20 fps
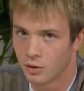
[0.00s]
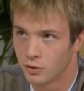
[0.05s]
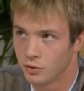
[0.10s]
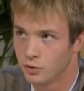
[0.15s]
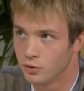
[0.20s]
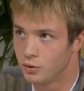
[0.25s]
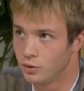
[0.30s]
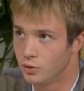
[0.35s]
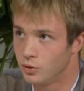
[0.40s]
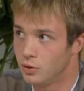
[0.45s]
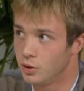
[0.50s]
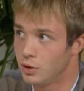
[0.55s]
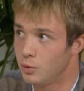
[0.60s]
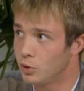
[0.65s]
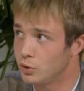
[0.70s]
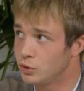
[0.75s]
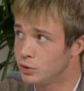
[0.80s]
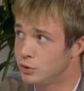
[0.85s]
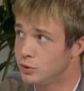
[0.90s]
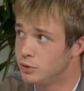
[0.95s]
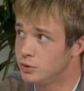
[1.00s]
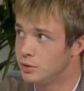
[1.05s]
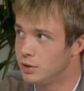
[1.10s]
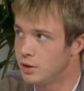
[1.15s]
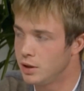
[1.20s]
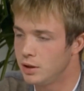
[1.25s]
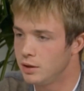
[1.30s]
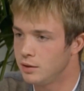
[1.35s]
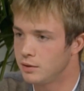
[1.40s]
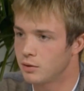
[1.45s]

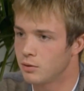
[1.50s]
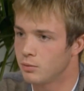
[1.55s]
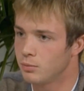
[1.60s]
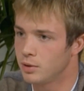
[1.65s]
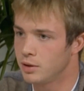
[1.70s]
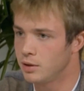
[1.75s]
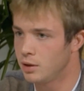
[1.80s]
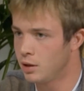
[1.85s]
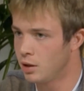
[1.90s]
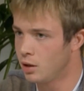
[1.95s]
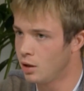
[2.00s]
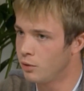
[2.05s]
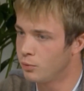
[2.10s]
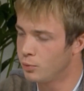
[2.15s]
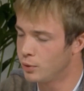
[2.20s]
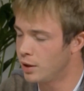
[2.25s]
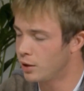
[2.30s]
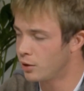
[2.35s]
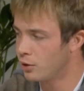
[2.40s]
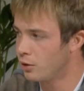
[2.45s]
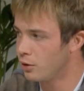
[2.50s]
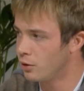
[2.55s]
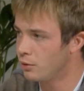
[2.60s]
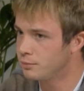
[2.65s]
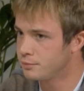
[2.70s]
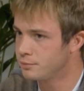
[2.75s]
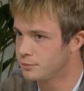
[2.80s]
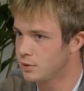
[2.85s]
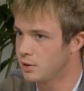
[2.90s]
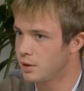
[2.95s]
He is completely in love with a
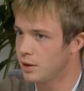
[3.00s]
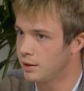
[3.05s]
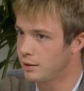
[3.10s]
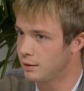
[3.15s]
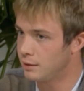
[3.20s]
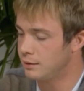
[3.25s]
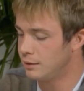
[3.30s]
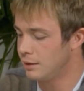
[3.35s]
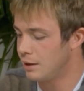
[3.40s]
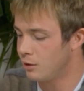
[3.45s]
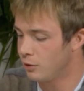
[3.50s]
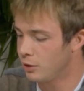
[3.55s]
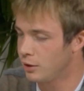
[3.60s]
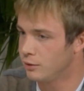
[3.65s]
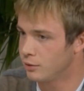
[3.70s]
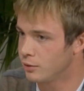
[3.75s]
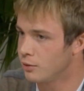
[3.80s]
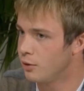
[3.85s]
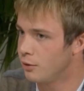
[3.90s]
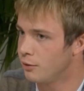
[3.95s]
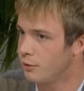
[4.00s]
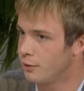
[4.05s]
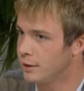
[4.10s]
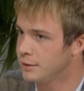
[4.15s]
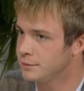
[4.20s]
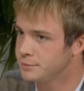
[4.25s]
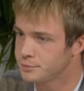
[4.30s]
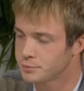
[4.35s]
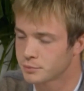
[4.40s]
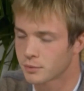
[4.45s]
girl that is now his
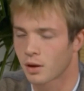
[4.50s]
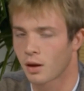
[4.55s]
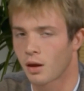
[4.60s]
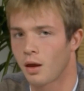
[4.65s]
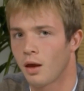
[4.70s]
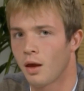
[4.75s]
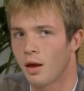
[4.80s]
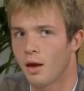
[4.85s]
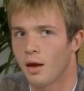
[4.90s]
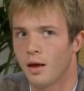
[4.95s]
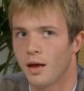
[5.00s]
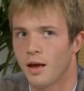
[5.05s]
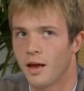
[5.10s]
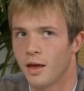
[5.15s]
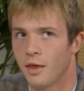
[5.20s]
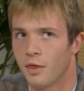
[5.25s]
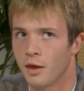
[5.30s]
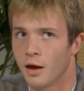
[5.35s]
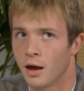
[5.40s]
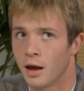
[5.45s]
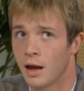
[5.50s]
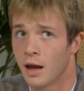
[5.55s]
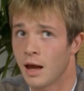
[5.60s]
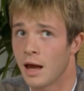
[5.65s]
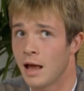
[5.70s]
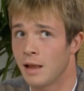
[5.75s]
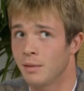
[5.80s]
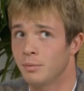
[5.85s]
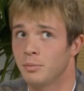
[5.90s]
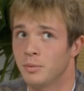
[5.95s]
girlfriend, and I
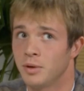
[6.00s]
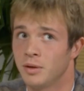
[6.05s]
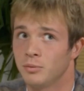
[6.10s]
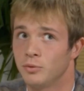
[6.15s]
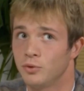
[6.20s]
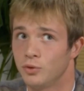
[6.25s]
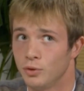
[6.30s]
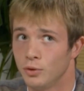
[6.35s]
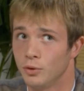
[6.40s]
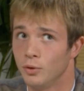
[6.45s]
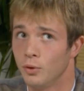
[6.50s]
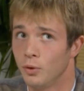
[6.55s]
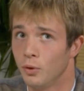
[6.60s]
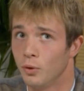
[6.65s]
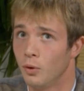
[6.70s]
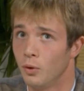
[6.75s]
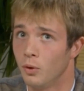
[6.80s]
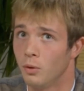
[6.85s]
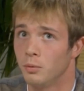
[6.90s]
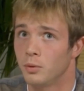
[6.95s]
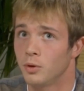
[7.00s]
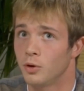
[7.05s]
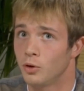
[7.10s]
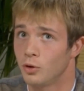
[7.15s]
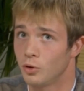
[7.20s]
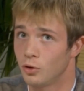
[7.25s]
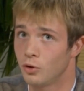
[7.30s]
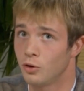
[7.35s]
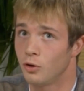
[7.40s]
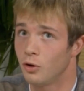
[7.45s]
helped him to
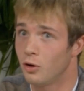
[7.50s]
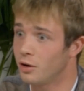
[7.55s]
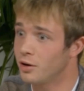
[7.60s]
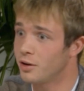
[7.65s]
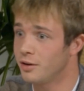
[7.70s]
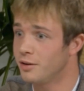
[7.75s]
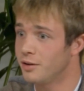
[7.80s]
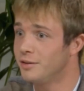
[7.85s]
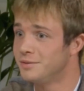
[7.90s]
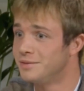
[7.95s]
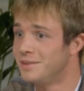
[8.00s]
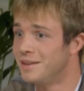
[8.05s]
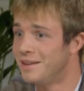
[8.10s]
conquer